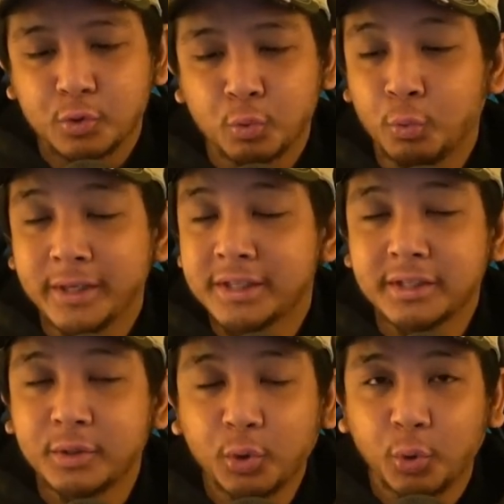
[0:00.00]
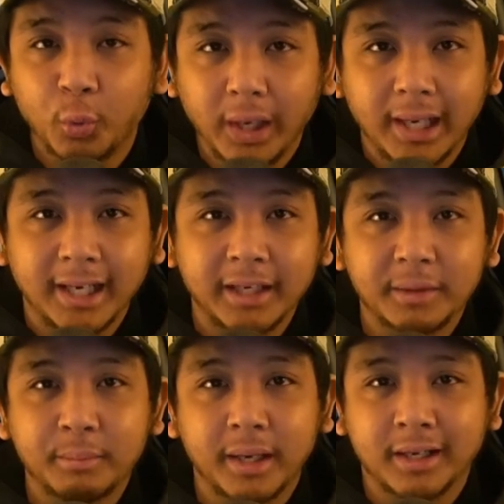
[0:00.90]
whisked away
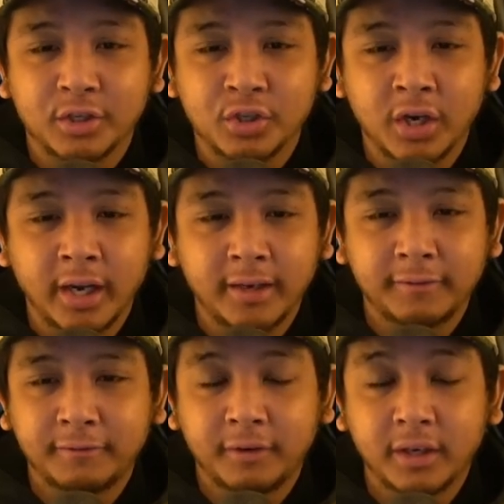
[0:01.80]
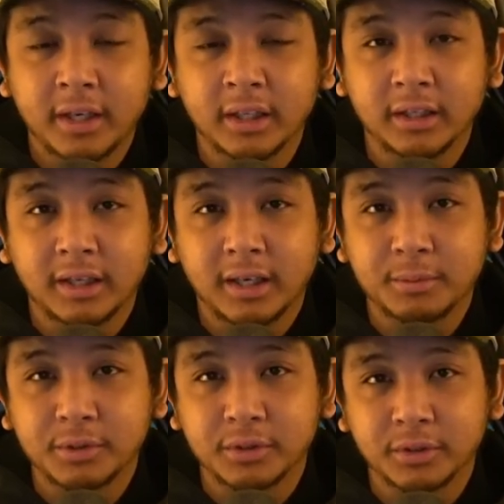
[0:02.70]
by a giant fucking
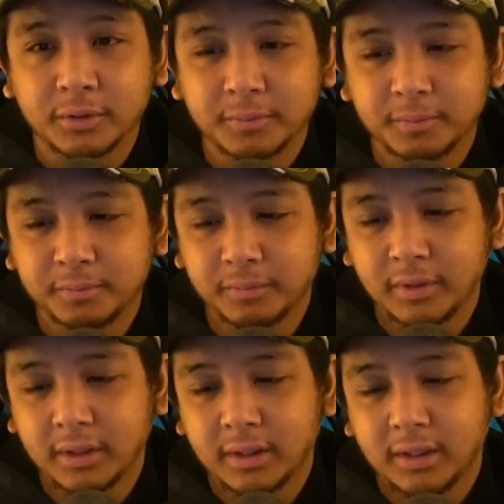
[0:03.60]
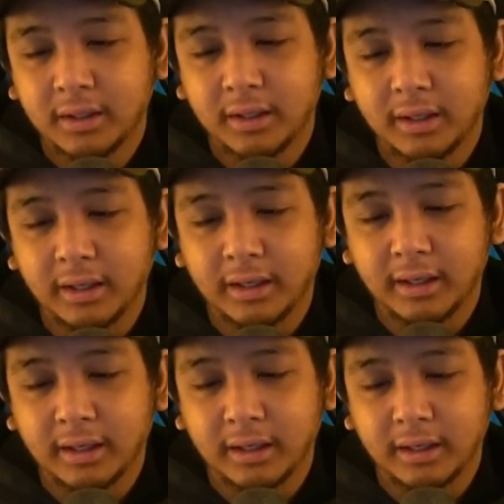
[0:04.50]
lobster
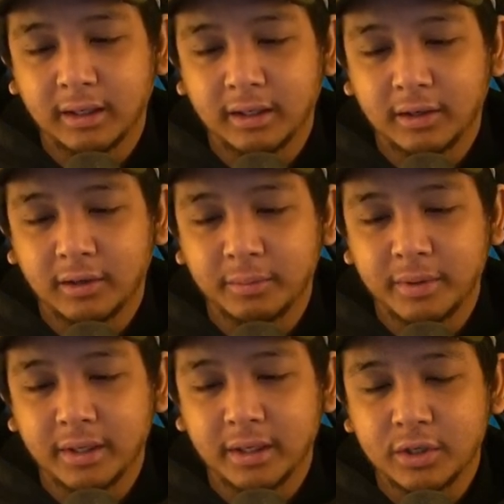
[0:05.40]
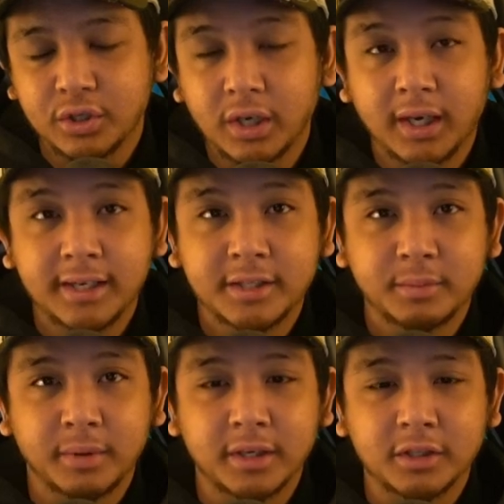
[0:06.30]
and are being
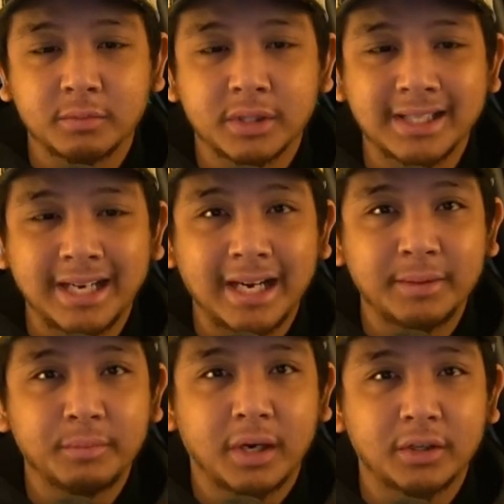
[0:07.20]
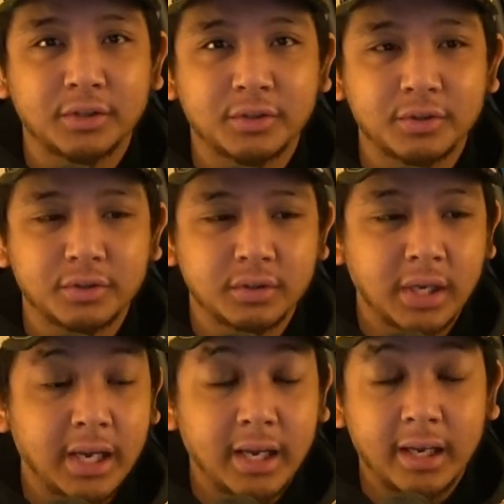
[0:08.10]
chased by some sky monsters.
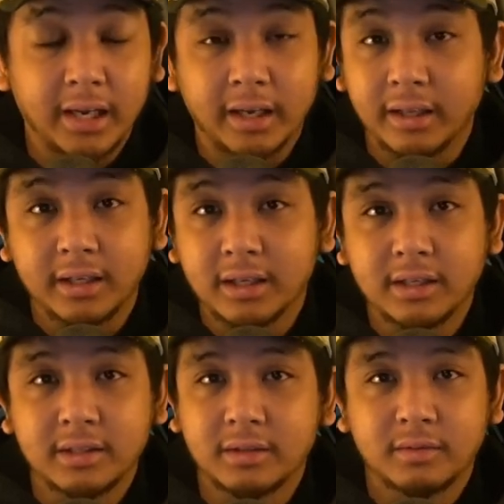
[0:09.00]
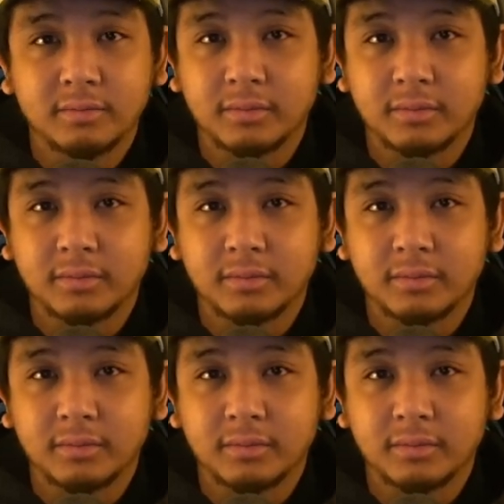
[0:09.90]
And this